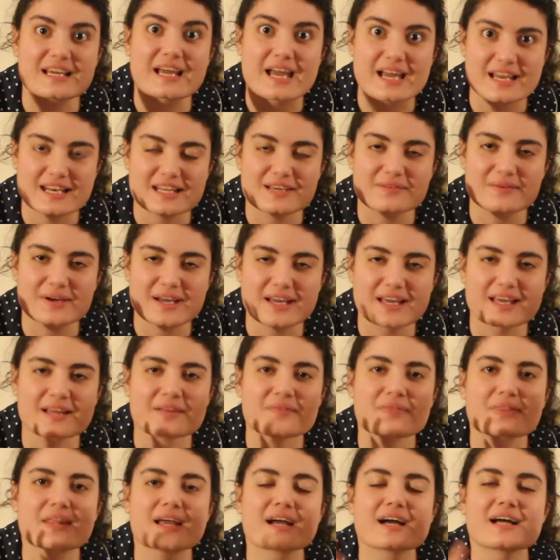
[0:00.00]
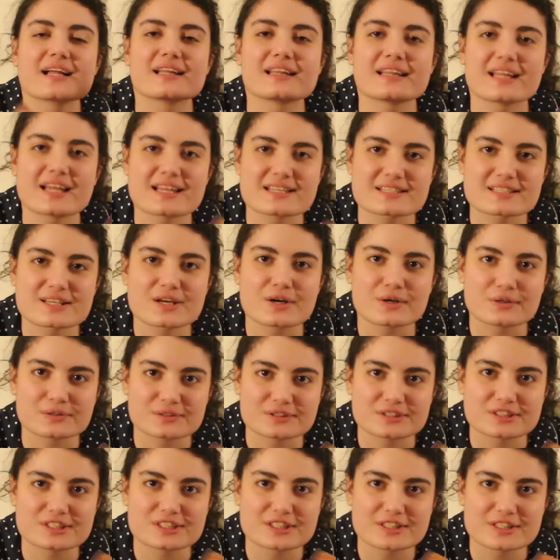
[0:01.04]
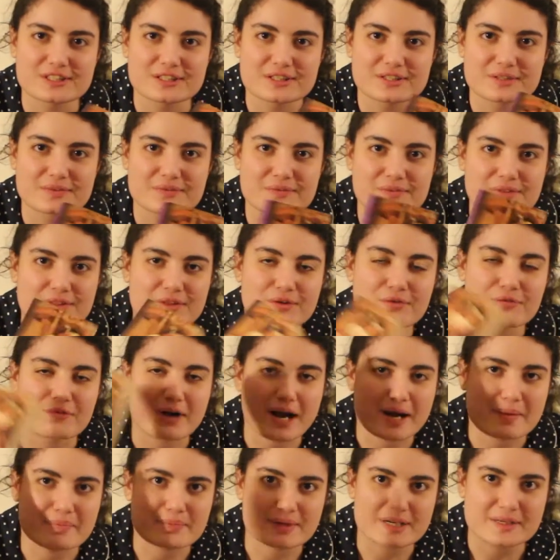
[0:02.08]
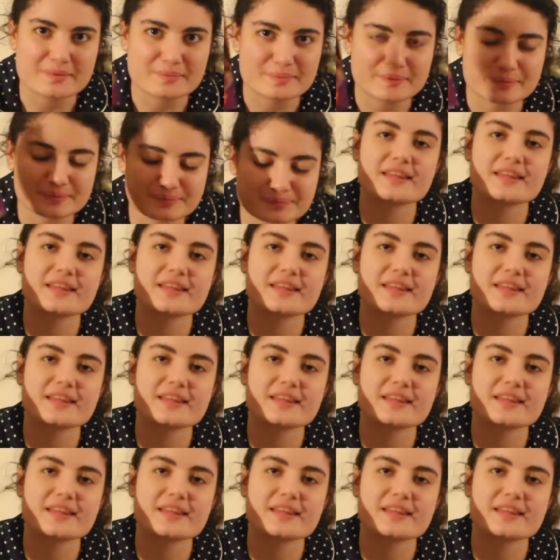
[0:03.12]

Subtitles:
Anyway, let's get on to the wrap up.